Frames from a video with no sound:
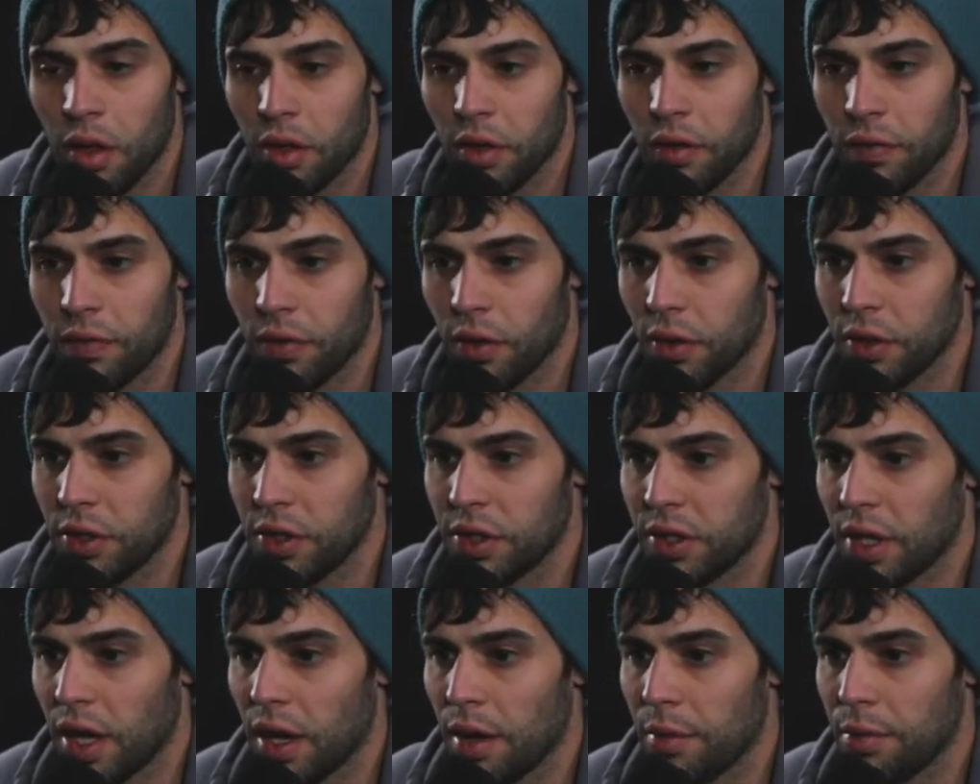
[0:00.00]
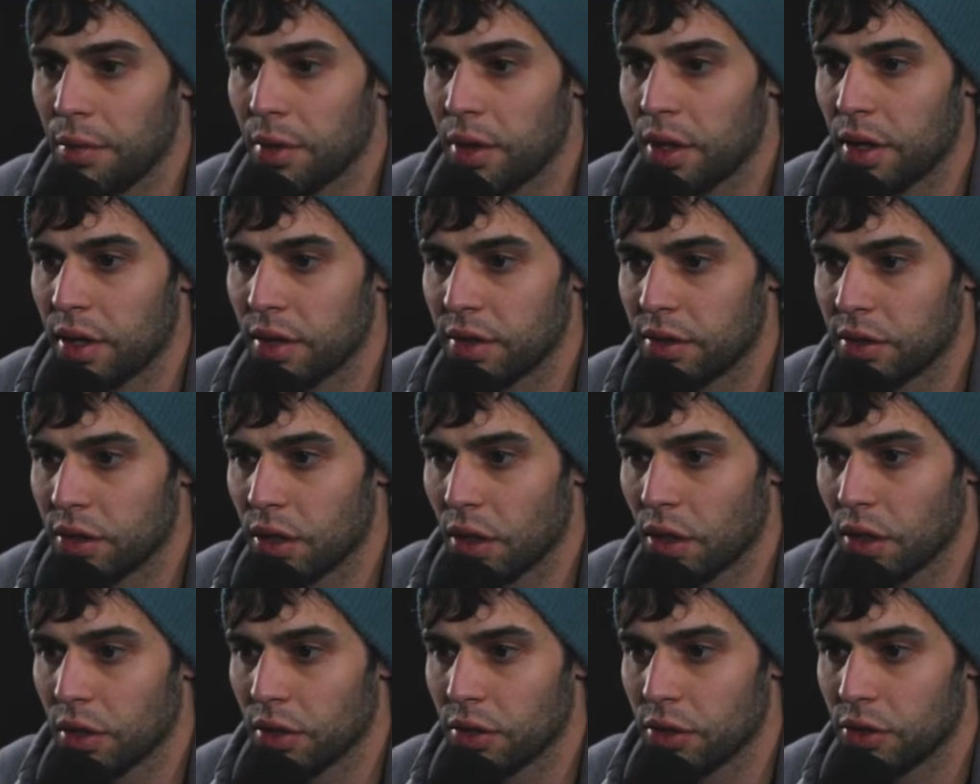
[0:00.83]
The first step is
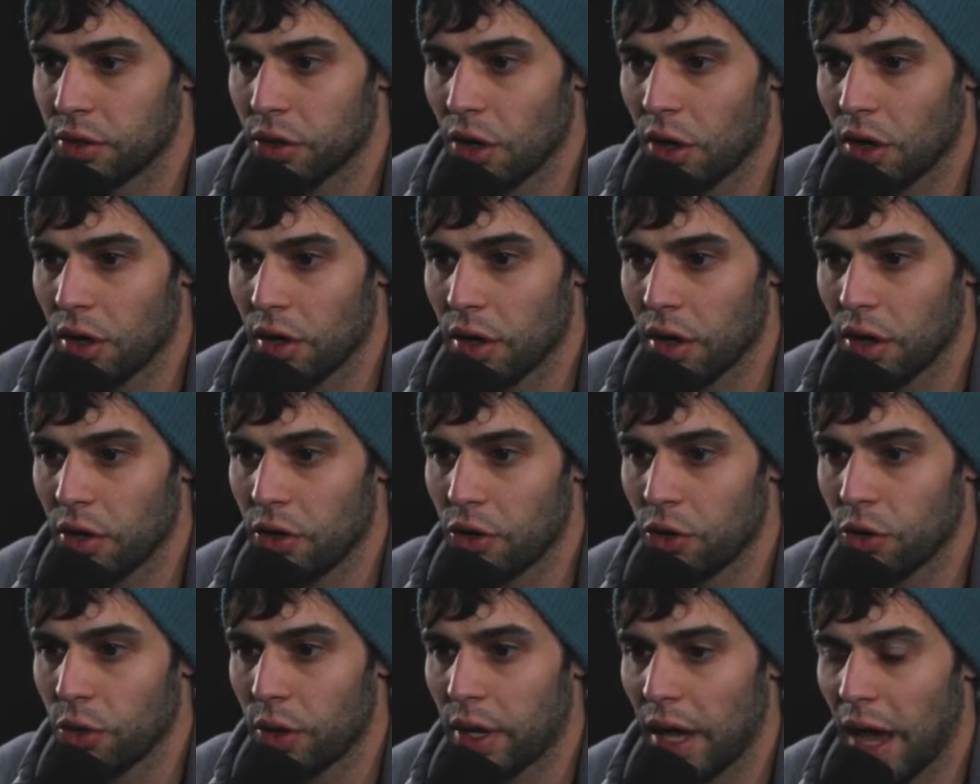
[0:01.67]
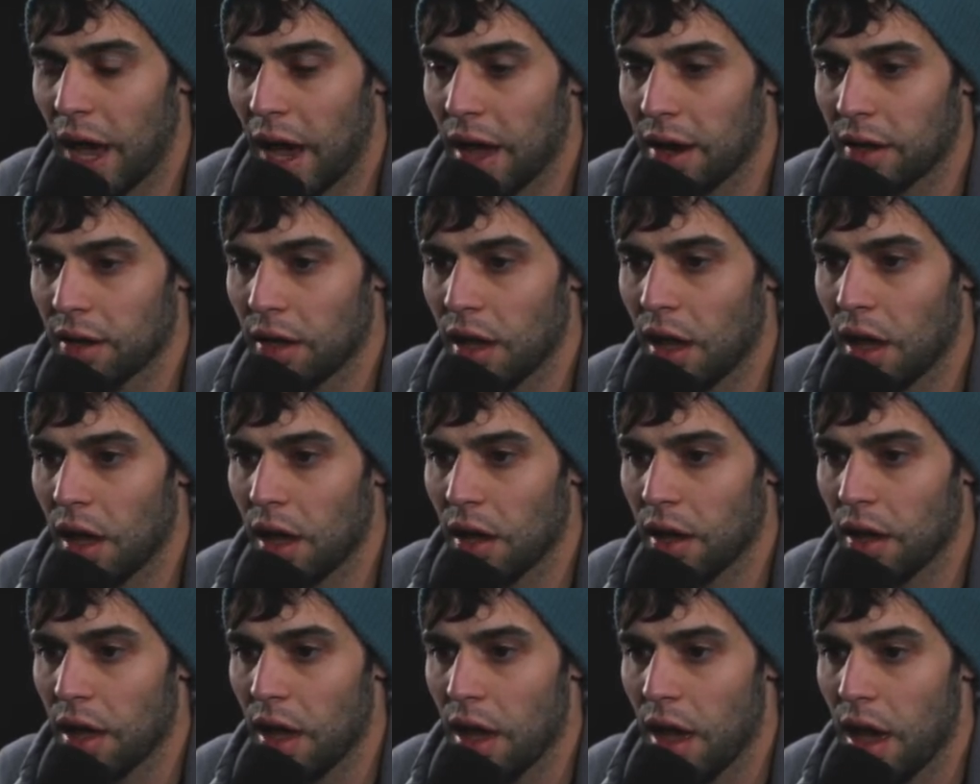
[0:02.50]
to start a new
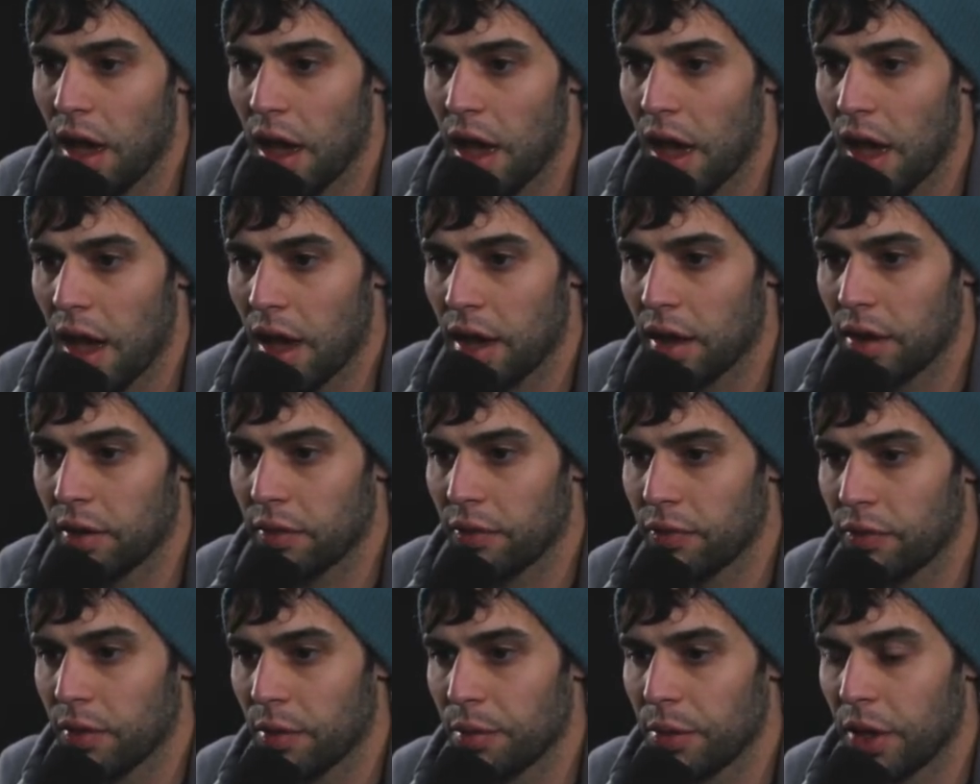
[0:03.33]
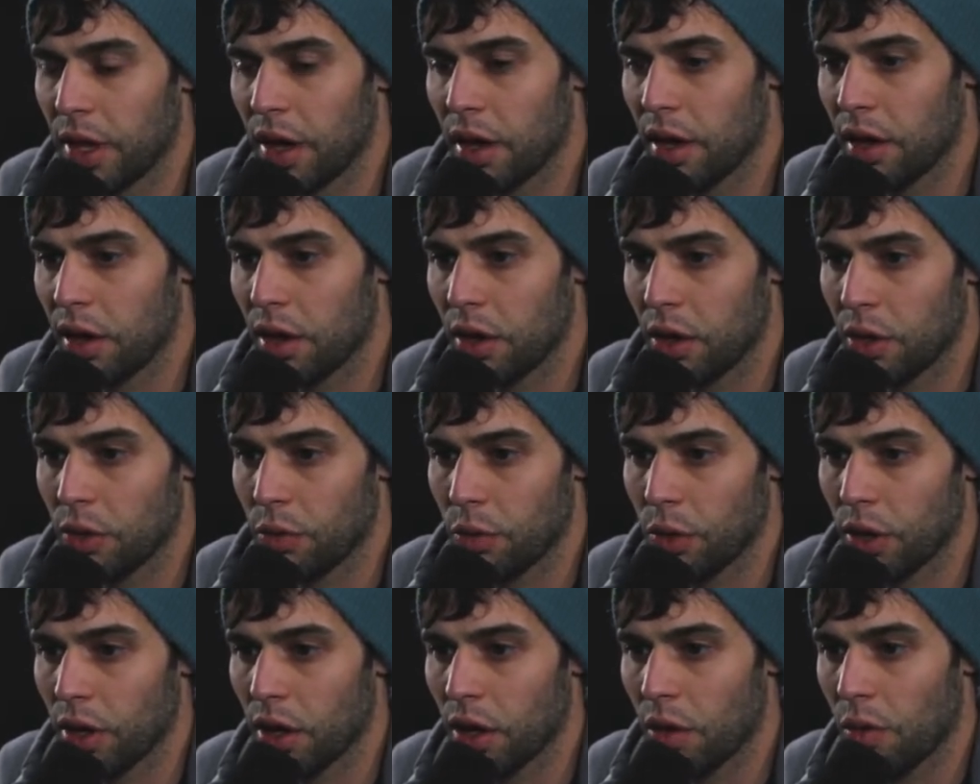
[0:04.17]
catalog and from there
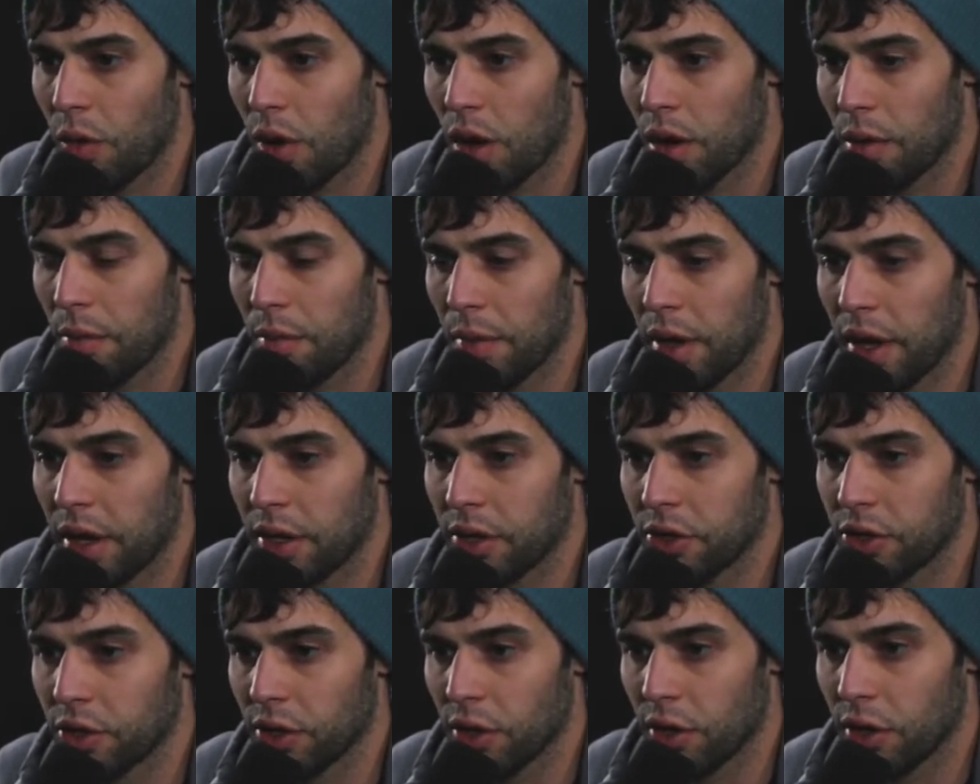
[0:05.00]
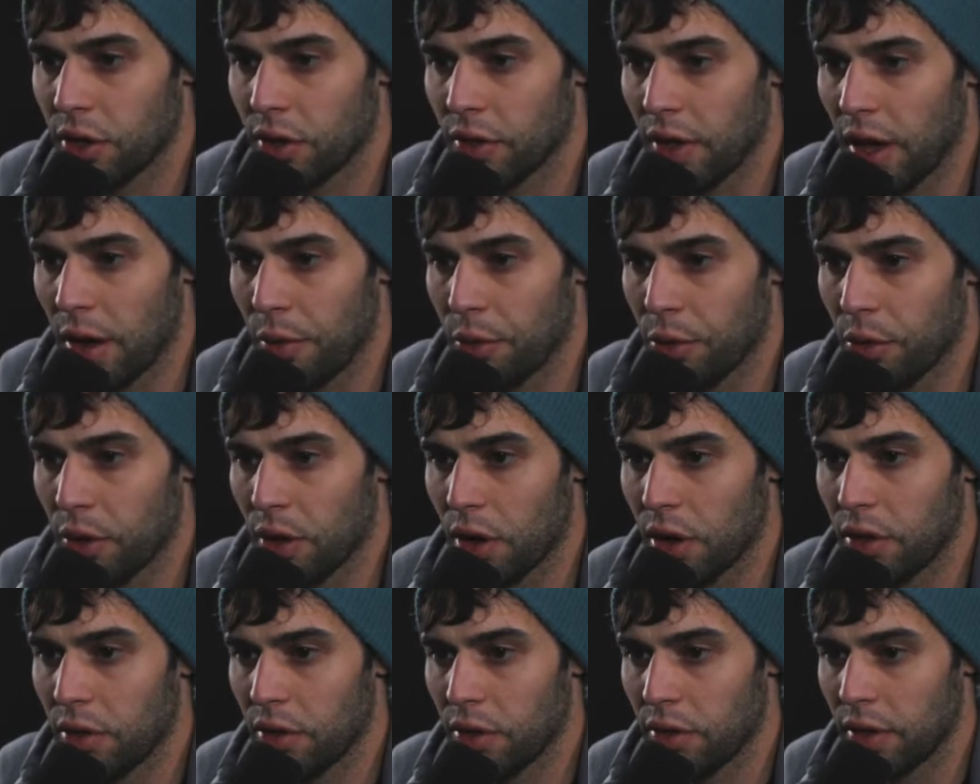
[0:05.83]
we're going to want to make sure that we're
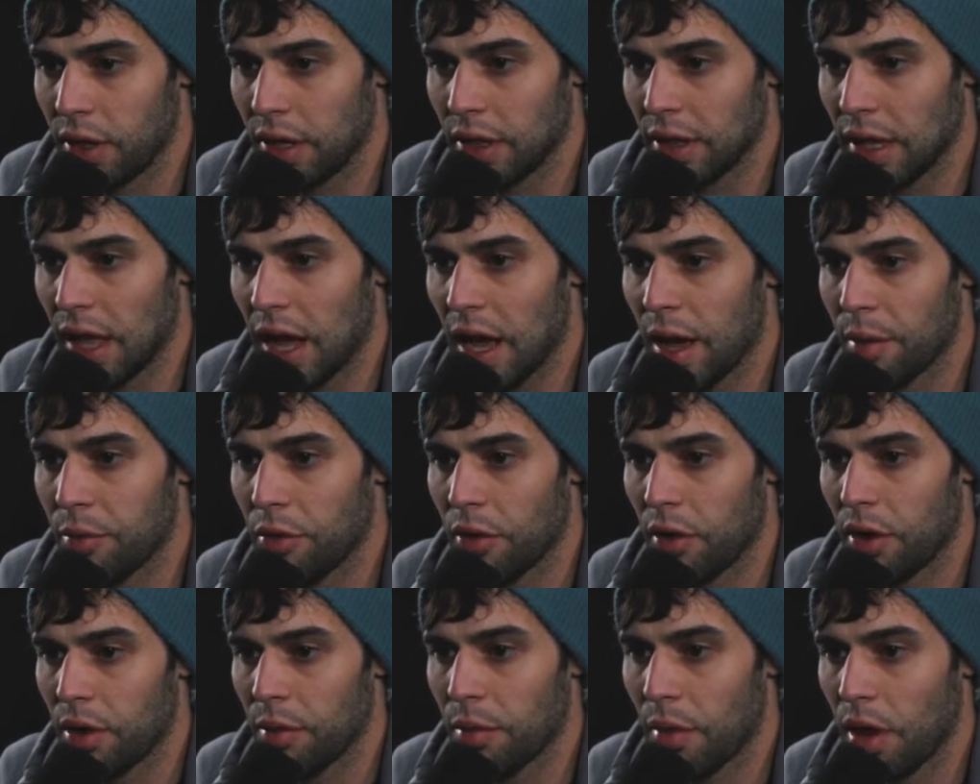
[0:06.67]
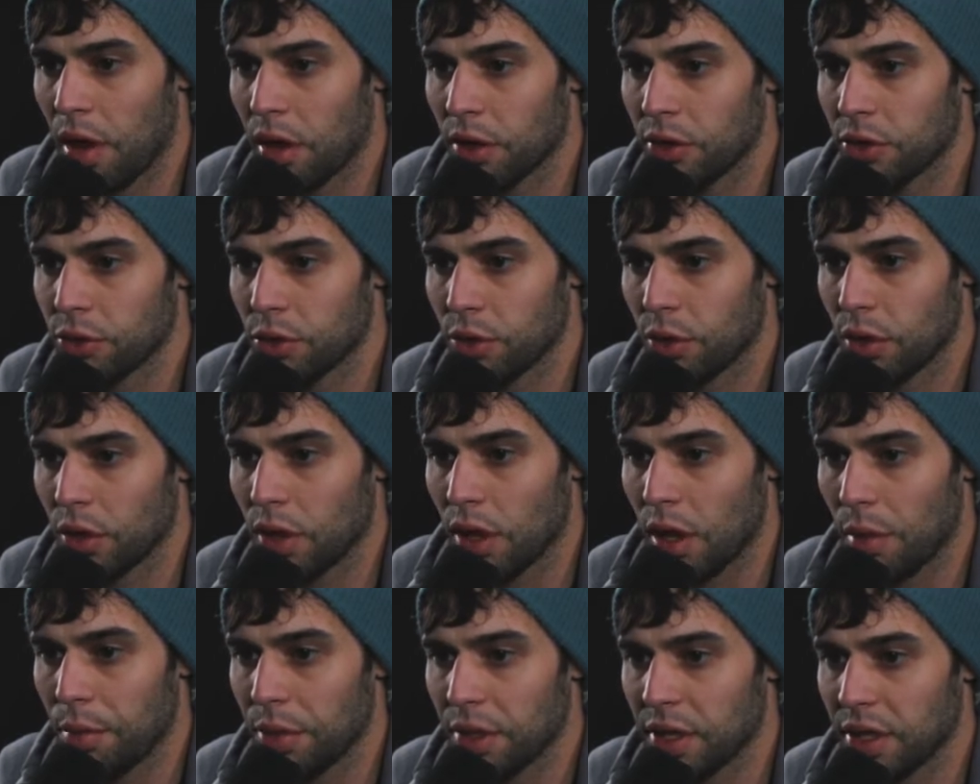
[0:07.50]
under the library module
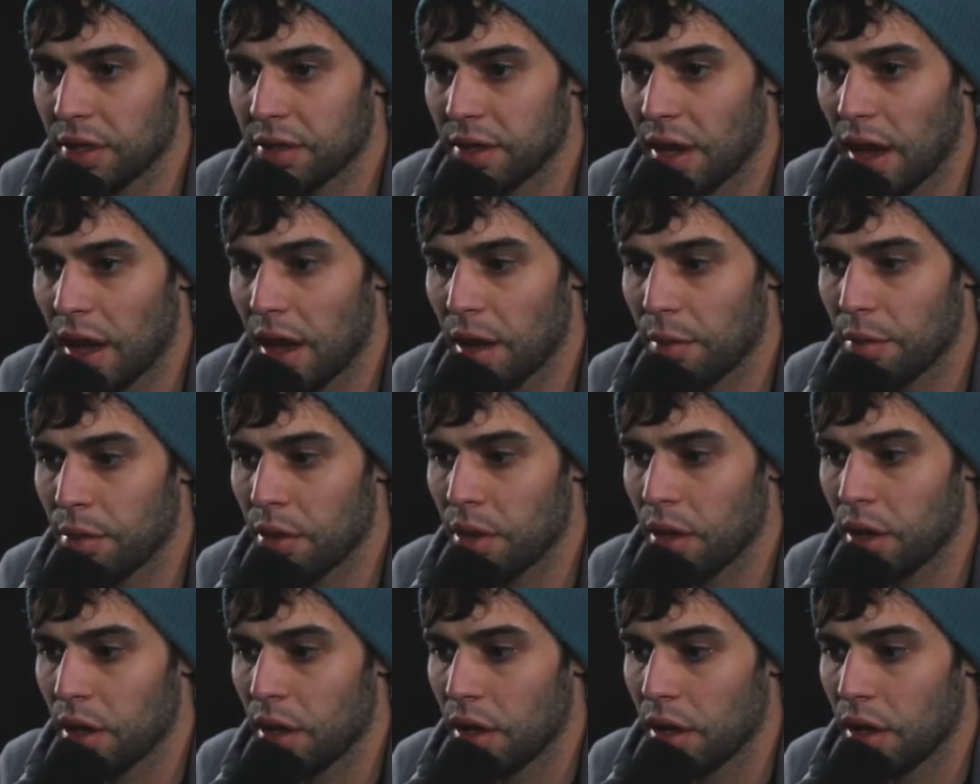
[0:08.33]
up at the top.